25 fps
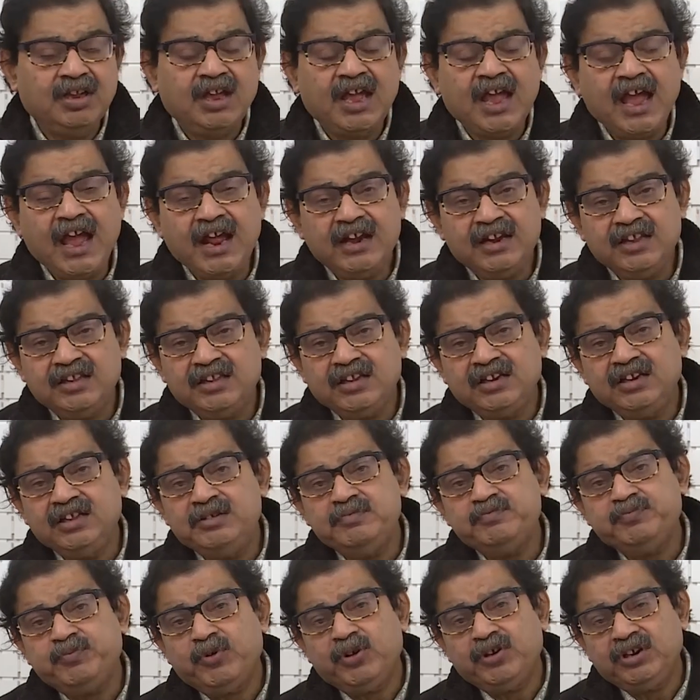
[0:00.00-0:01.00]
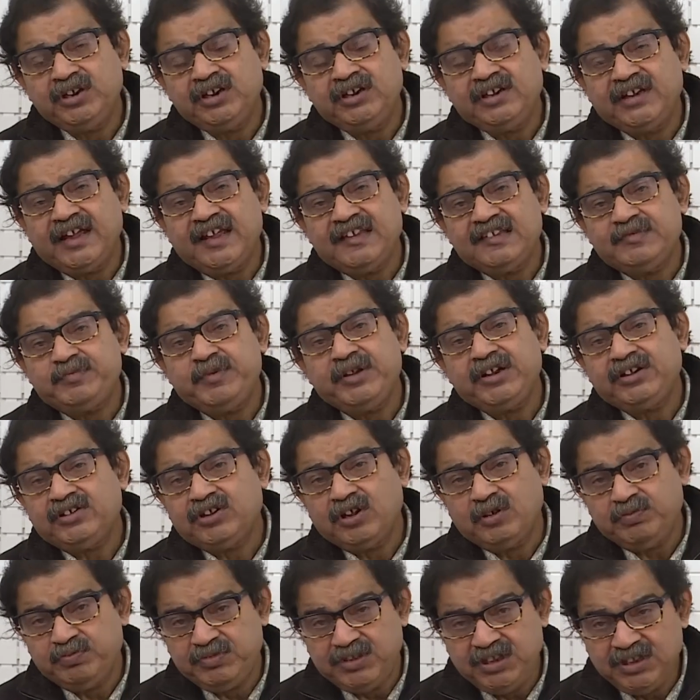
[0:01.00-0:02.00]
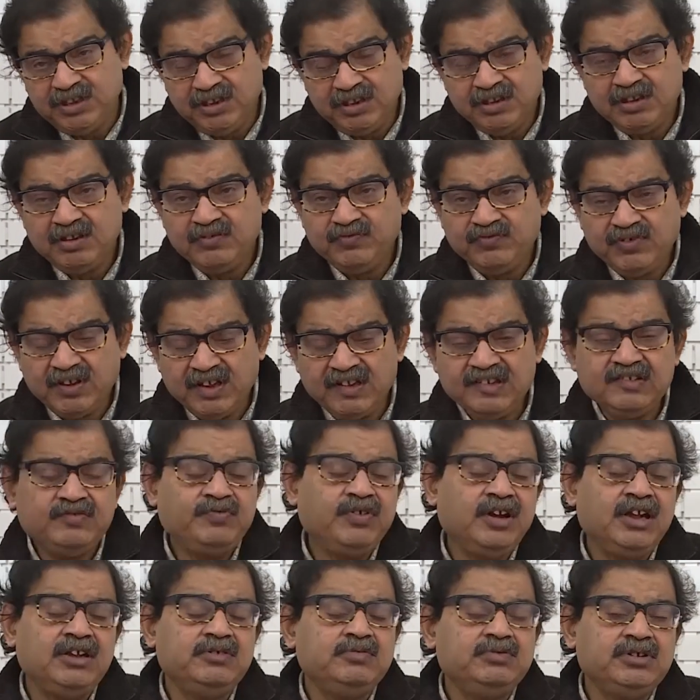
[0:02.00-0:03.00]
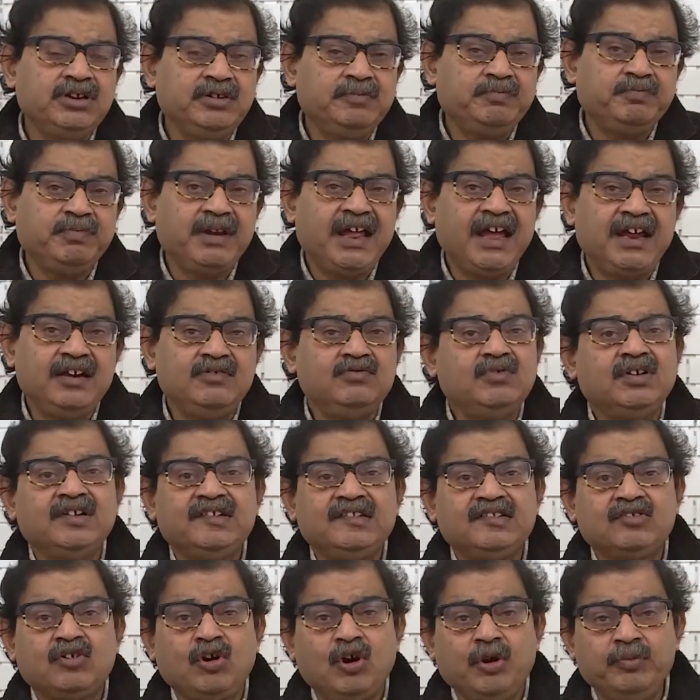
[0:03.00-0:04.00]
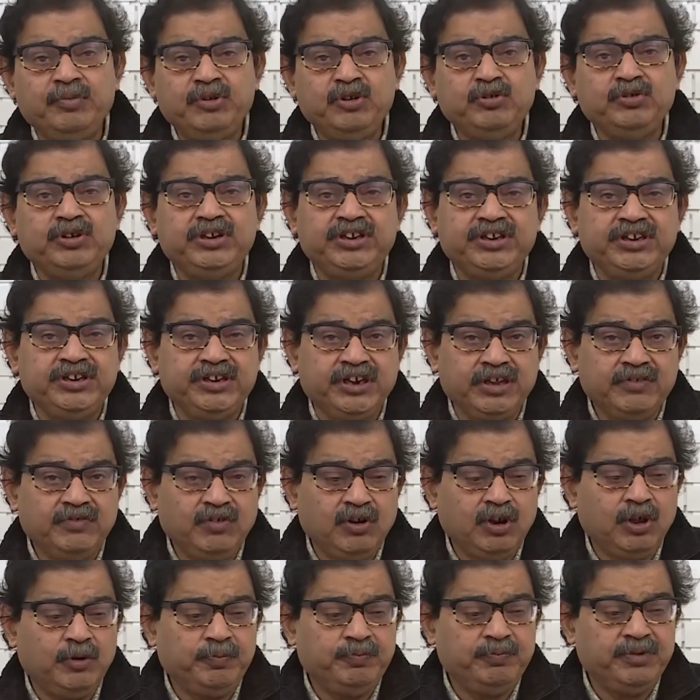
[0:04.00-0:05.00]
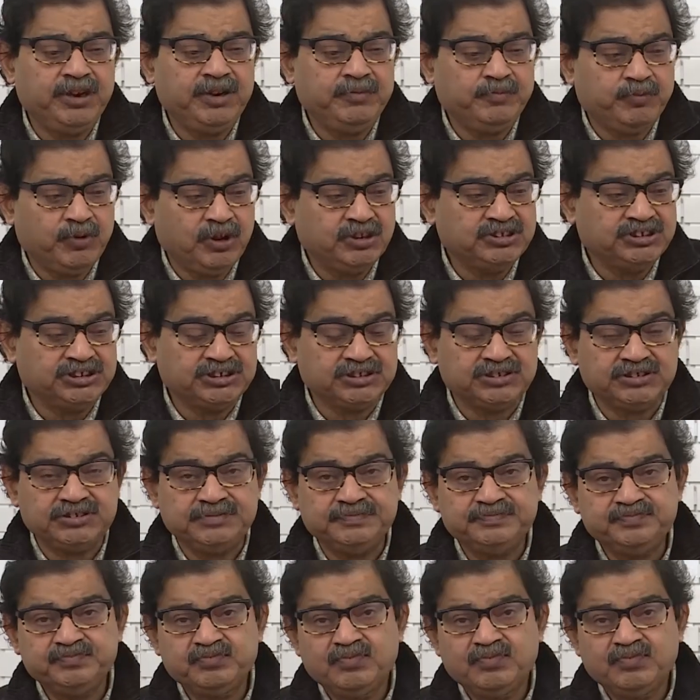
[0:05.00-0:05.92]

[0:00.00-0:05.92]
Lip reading: Another important aspect of the first 5-year plan was community development project.